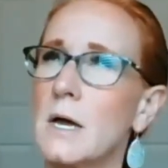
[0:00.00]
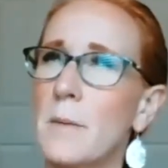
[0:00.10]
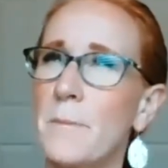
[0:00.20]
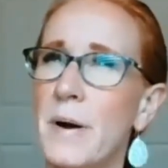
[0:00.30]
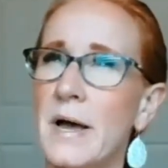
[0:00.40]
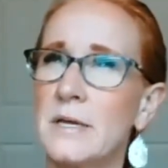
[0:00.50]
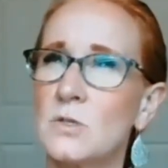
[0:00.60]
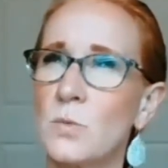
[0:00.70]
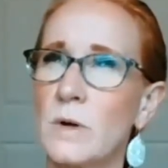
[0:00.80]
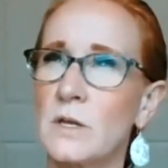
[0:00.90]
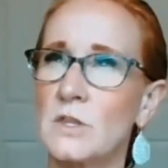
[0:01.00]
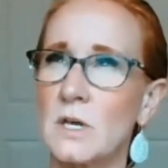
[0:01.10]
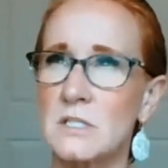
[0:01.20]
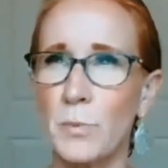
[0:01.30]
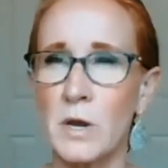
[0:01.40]
combined with
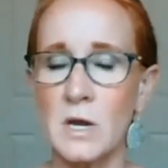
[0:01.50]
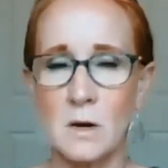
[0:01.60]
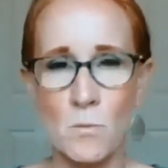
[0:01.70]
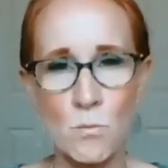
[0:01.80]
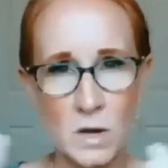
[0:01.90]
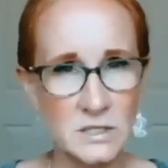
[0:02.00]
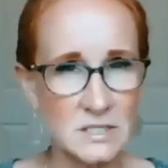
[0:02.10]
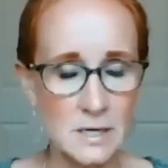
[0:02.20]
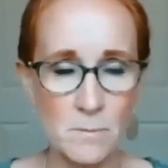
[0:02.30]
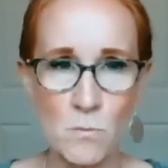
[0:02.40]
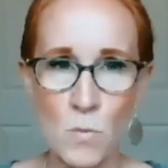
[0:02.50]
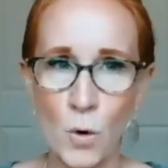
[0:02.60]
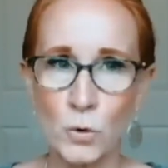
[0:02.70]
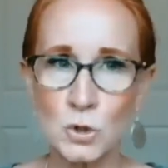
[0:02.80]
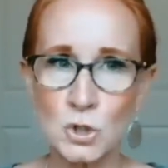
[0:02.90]
it's been an it's an
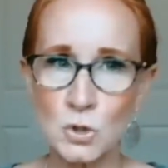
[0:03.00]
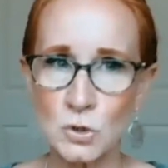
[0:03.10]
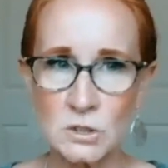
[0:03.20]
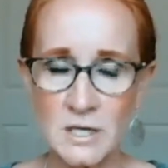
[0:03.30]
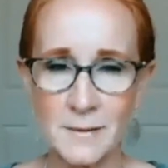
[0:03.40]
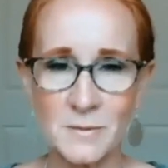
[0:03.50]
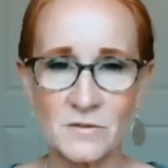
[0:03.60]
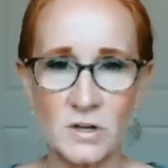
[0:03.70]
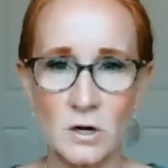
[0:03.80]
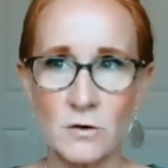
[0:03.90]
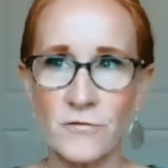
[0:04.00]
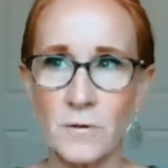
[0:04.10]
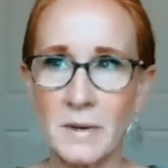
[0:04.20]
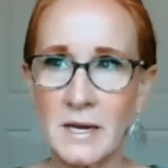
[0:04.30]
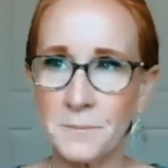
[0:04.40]
emotional time of year
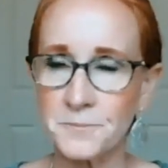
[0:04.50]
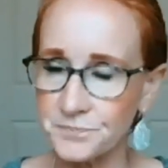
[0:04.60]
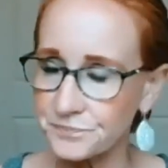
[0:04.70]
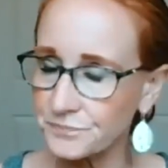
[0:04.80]
for me